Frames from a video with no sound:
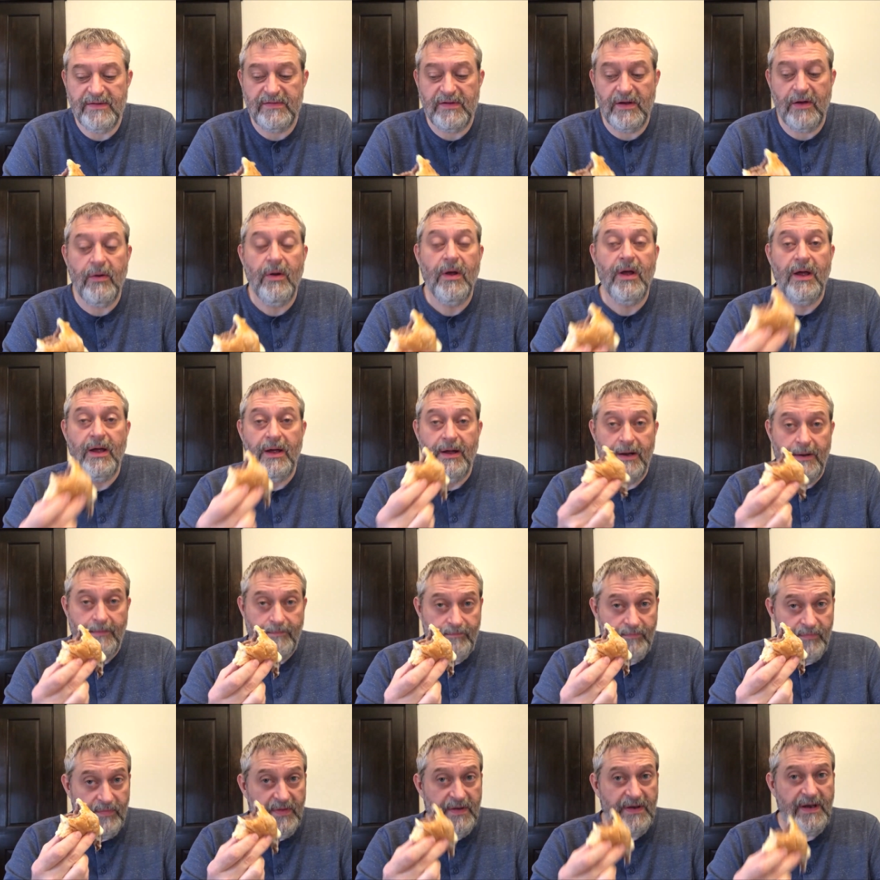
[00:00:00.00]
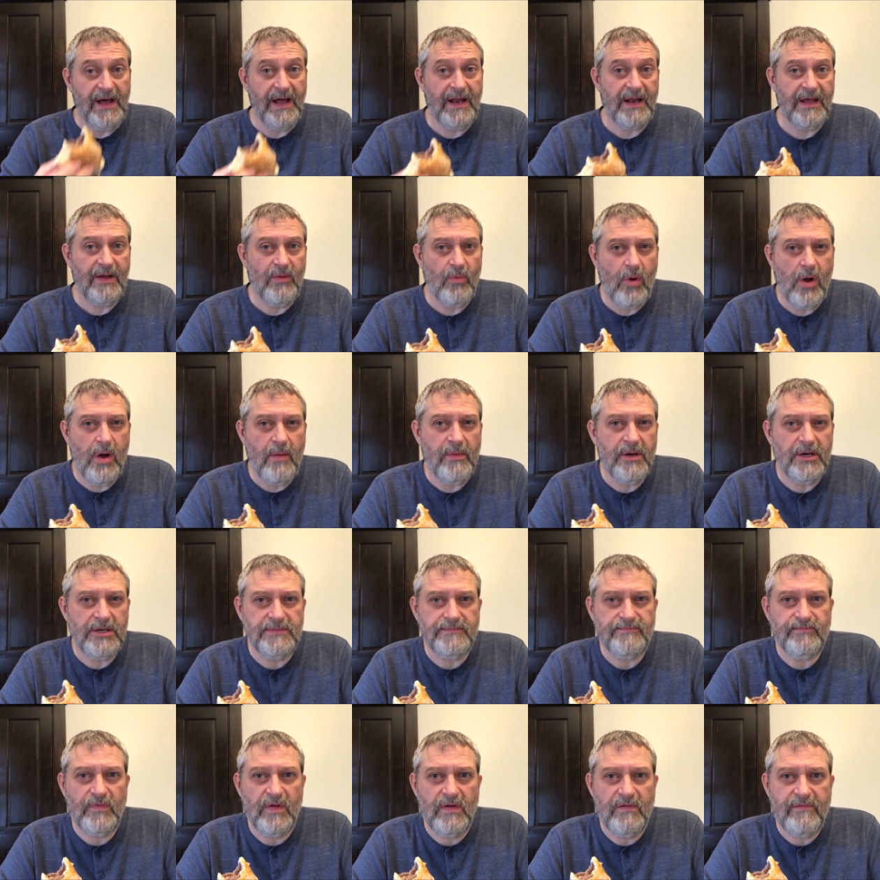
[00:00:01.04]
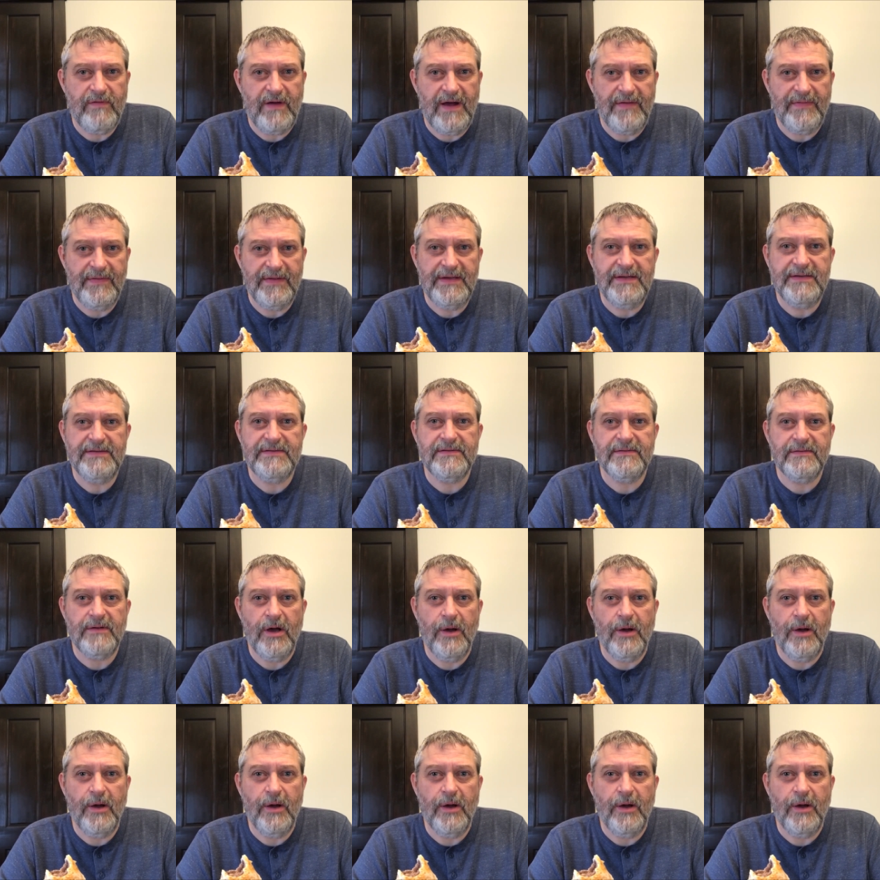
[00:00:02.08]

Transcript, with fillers: So the Deli and Walmart, you can find these.